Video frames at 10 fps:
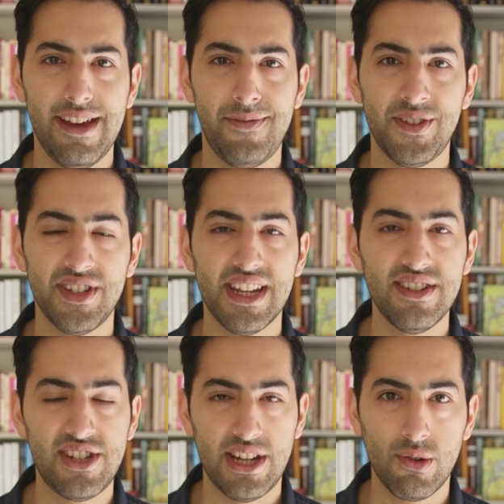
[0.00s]
If it's an
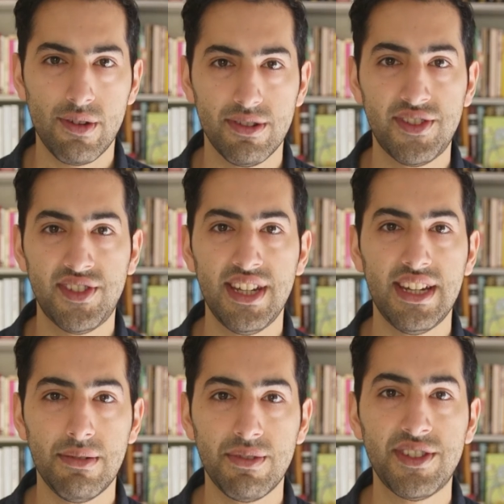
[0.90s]
interior
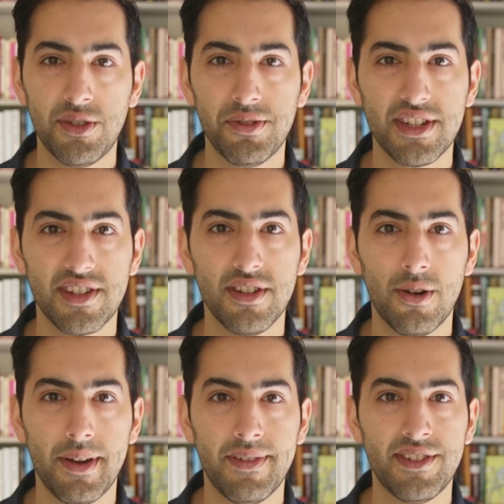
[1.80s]
scene, we still need to
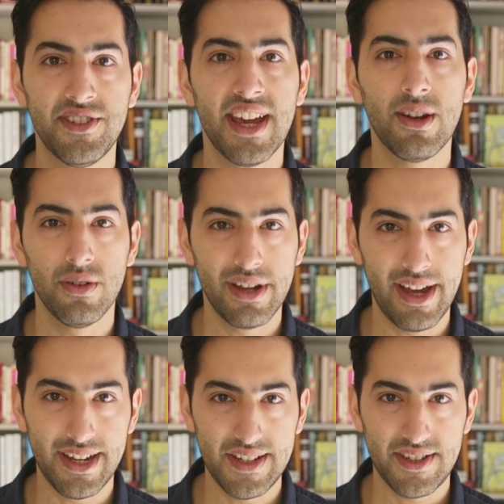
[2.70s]
know if it's day or
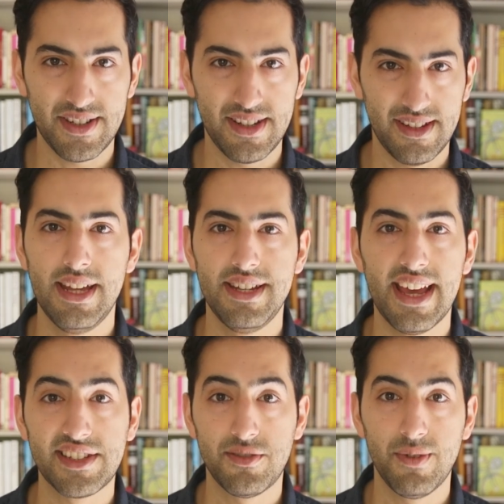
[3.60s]
night.
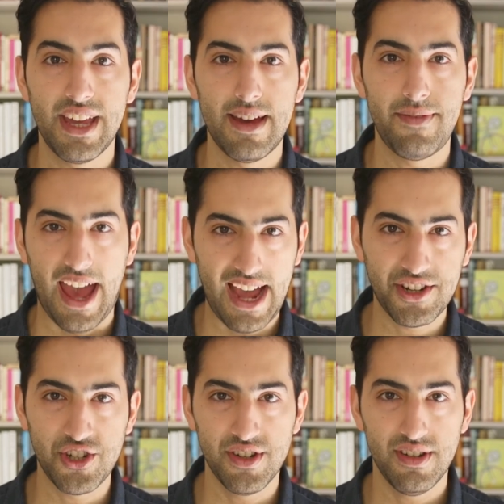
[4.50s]
Next, we have
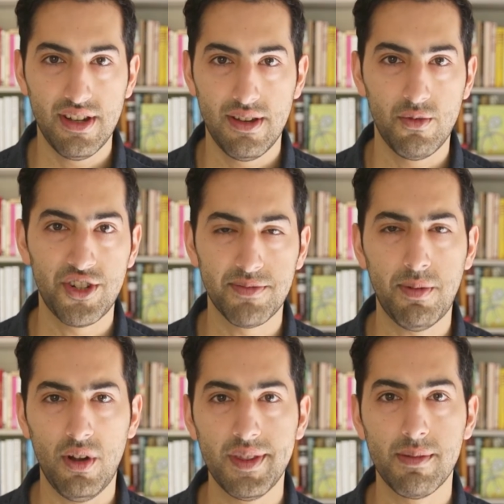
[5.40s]
action, which is
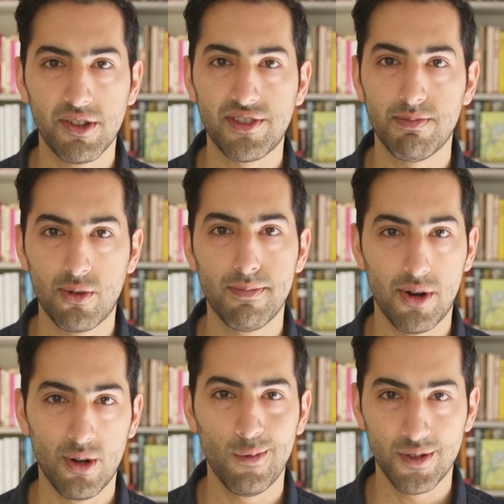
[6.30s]
probably the most important
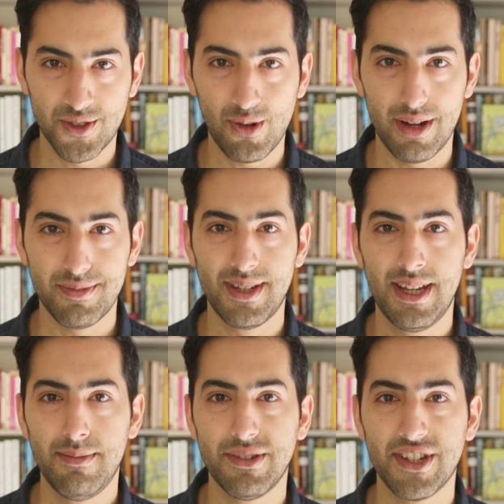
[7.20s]
part of your script,
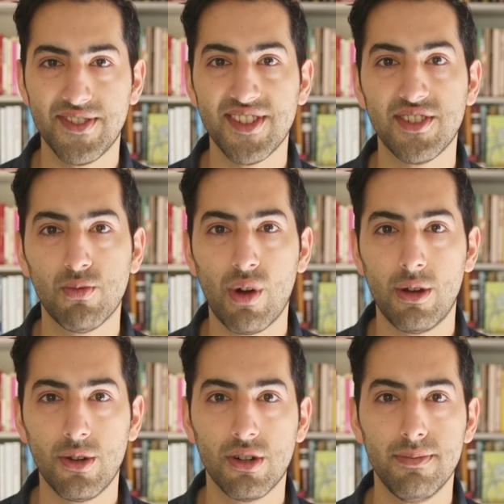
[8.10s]
because this is where
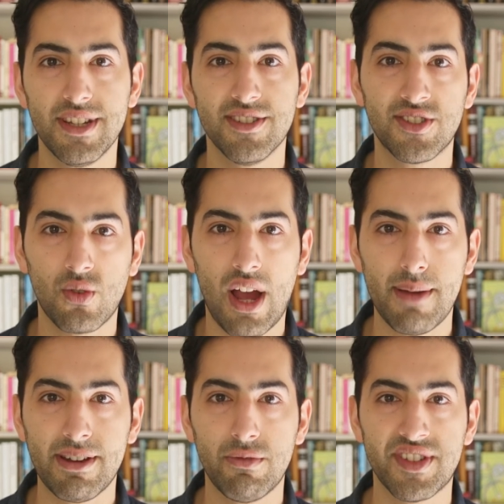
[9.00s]
you're going to be
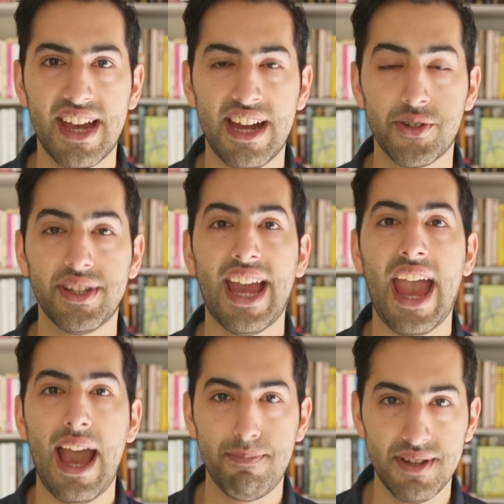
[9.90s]
describing what's actually
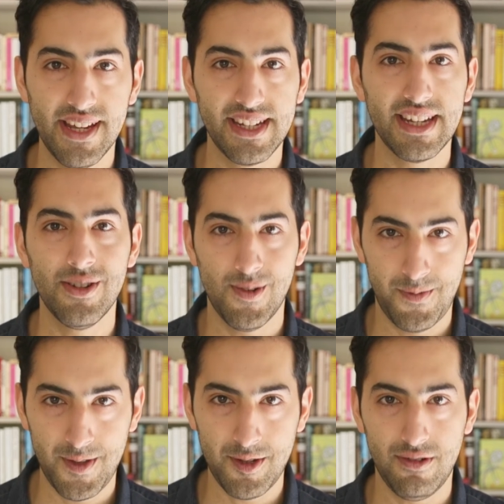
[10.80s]
happening in your
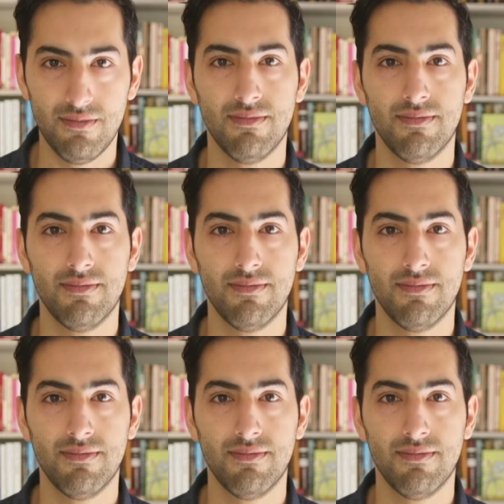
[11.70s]
film.